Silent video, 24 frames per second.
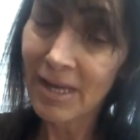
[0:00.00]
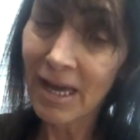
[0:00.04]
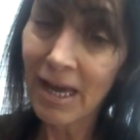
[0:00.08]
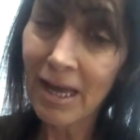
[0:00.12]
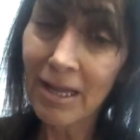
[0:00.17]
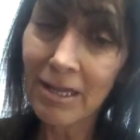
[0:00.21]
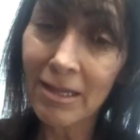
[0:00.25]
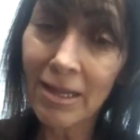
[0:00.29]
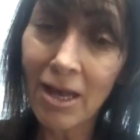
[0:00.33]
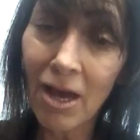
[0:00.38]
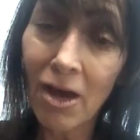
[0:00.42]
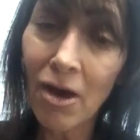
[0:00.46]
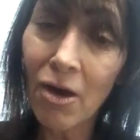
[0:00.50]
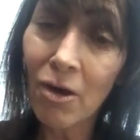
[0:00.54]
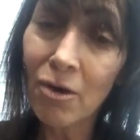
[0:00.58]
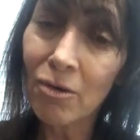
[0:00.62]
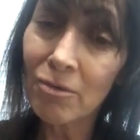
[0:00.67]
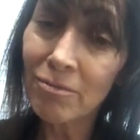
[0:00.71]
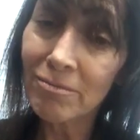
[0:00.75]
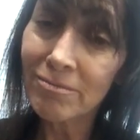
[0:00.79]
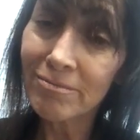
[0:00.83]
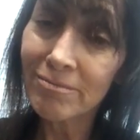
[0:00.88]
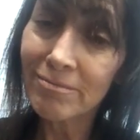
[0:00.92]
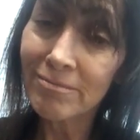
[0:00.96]

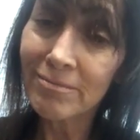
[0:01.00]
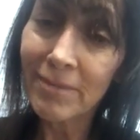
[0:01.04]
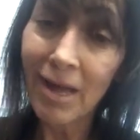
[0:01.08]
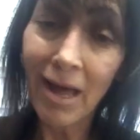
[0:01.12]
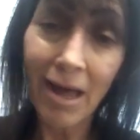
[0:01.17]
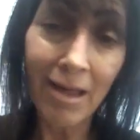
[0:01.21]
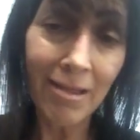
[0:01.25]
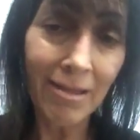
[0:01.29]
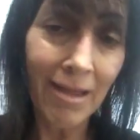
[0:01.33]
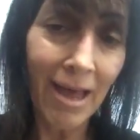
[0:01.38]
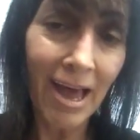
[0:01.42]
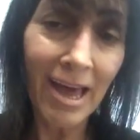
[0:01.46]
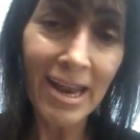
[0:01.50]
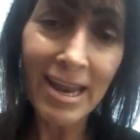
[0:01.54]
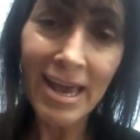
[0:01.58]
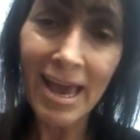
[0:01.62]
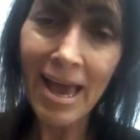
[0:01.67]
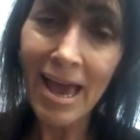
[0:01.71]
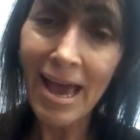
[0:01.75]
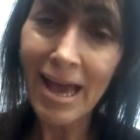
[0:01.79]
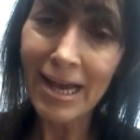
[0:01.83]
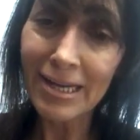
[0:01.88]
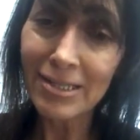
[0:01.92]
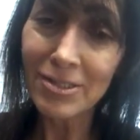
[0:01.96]
Hello? A lot of
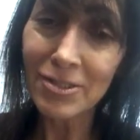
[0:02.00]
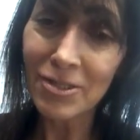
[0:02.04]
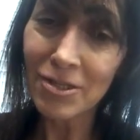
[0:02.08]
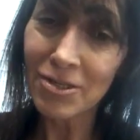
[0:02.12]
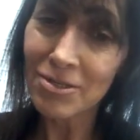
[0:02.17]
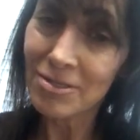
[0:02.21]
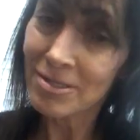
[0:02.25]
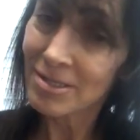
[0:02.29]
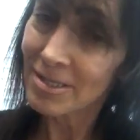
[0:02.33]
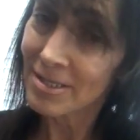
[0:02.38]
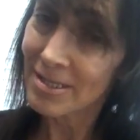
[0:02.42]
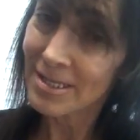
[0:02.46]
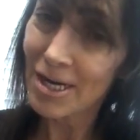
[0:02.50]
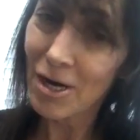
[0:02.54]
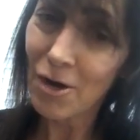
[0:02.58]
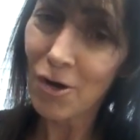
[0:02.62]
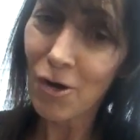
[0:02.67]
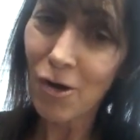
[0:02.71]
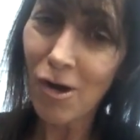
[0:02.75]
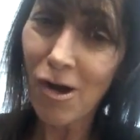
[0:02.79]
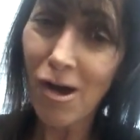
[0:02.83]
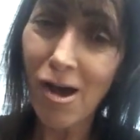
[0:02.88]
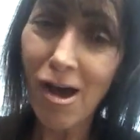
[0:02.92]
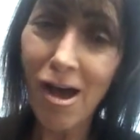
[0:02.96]
actors.
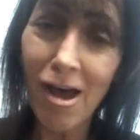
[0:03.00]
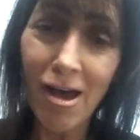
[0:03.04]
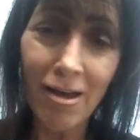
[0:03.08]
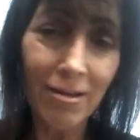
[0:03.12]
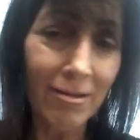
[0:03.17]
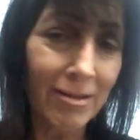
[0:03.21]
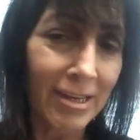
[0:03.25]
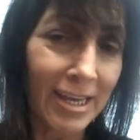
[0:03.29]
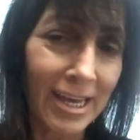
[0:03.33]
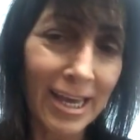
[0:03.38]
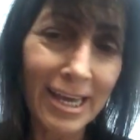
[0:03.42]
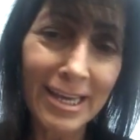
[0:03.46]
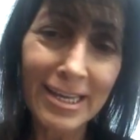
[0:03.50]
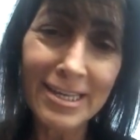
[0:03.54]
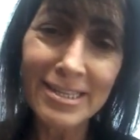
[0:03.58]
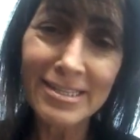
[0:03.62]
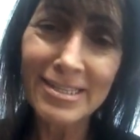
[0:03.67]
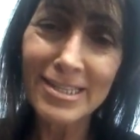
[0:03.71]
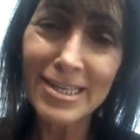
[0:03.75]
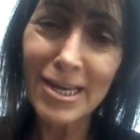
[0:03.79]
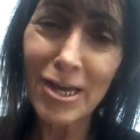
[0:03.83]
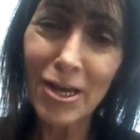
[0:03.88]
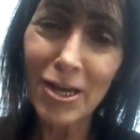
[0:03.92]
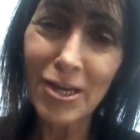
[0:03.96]
Daryl Hall, he
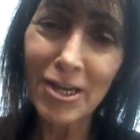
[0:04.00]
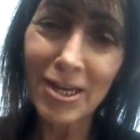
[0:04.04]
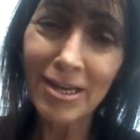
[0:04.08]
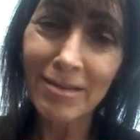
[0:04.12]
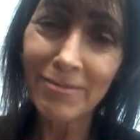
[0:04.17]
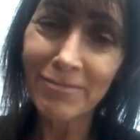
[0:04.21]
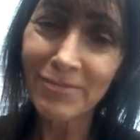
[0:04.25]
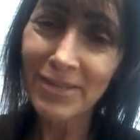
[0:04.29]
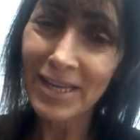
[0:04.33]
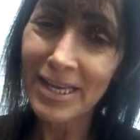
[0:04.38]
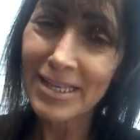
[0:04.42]
could tell you.